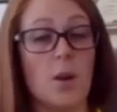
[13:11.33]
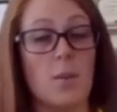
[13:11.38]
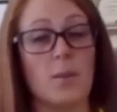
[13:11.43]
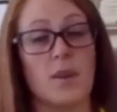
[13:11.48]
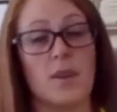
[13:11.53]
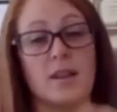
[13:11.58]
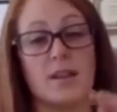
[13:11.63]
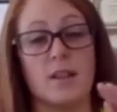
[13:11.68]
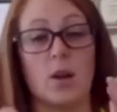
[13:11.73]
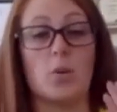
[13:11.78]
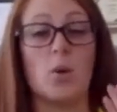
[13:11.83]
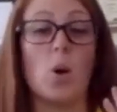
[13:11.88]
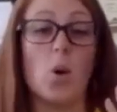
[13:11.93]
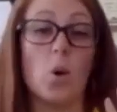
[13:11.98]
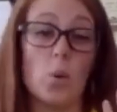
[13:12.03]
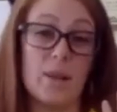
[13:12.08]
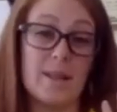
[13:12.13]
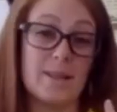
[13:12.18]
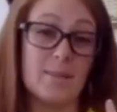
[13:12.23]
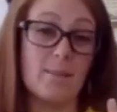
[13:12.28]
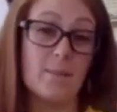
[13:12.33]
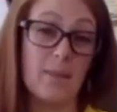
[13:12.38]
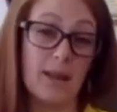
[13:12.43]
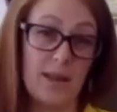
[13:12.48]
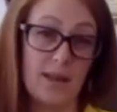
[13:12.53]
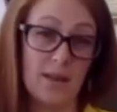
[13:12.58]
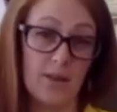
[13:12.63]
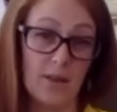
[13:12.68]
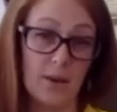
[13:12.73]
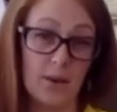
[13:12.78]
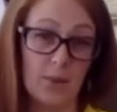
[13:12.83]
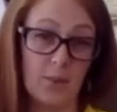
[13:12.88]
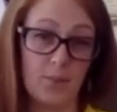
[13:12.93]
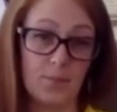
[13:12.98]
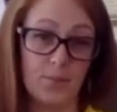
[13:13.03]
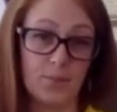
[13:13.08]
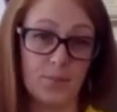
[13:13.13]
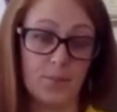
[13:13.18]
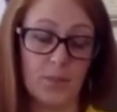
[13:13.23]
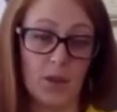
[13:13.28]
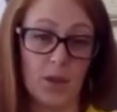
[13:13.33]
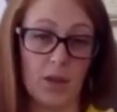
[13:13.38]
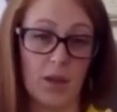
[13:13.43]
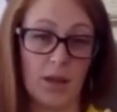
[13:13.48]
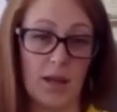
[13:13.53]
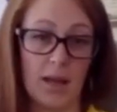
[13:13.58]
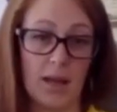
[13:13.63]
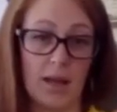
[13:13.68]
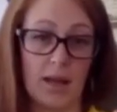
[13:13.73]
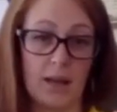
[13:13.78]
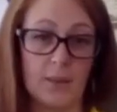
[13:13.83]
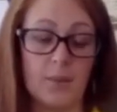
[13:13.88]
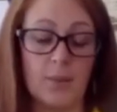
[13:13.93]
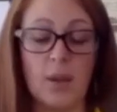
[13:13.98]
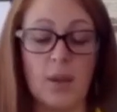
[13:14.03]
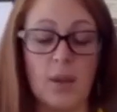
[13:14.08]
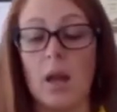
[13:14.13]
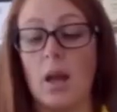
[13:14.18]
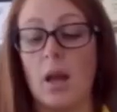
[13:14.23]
but they don't always meet them, okay?